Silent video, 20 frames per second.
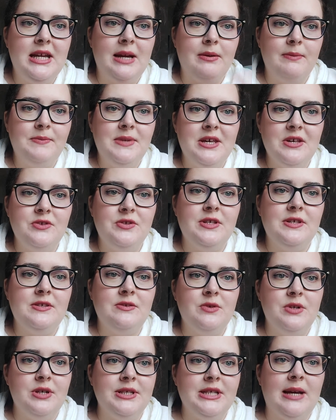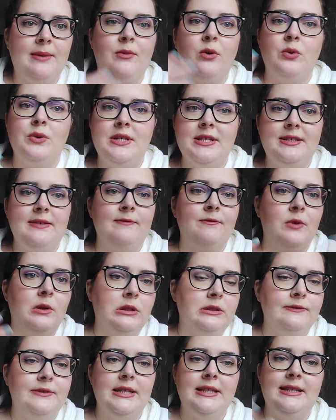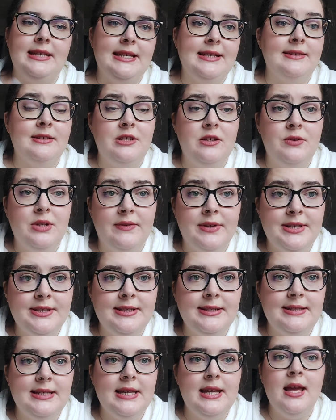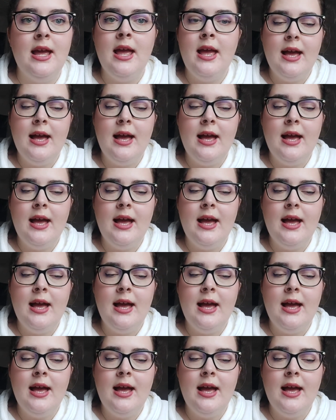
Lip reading: I'm a PhD student. I'm always involved in things at the university.